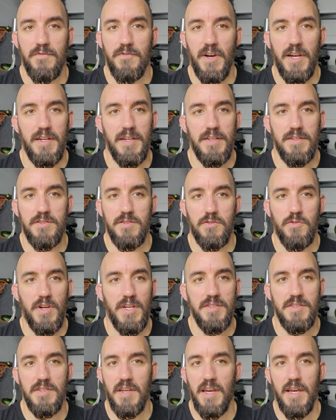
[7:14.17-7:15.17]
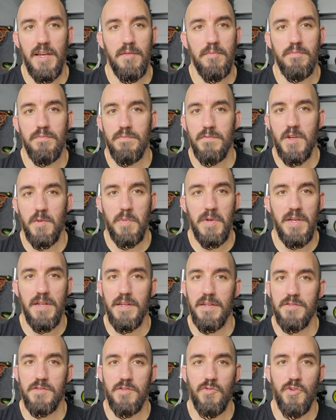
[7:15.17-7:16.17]
Fighting is a crazy game.
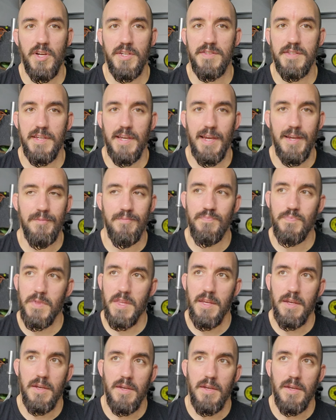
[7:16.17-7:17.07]
Competing is a crazy game.